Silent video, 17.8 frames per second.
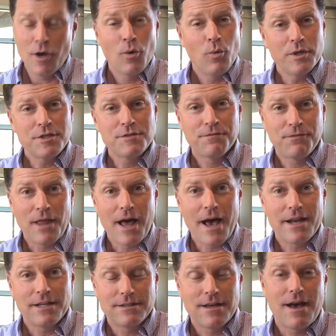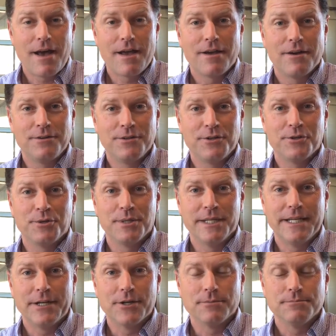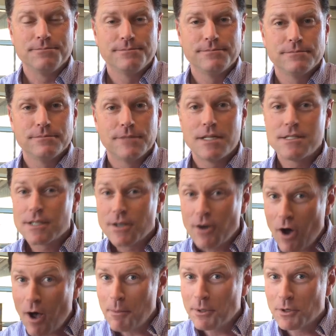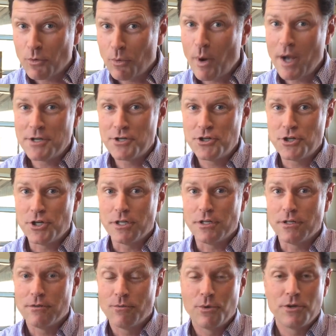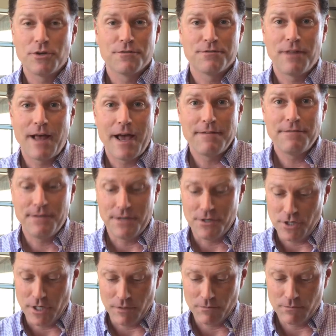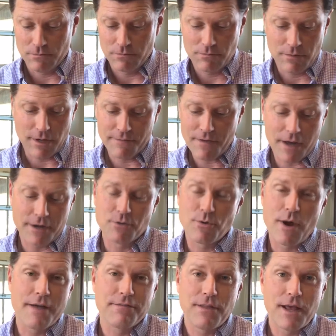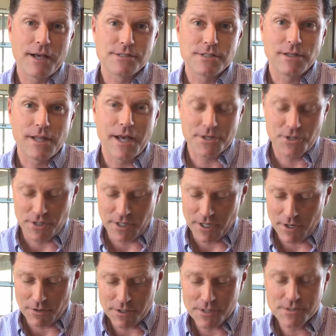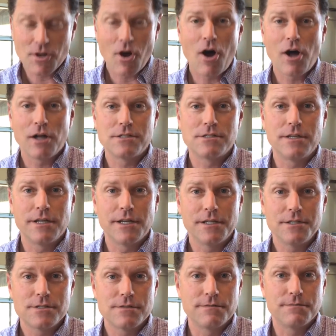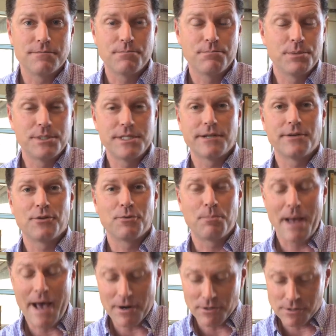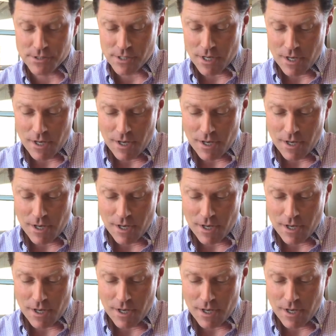Which fly to tie onto your leader? It's a common question when you're fly fishing. I've got a dry fly selection here, just odds and ends of particular patterns,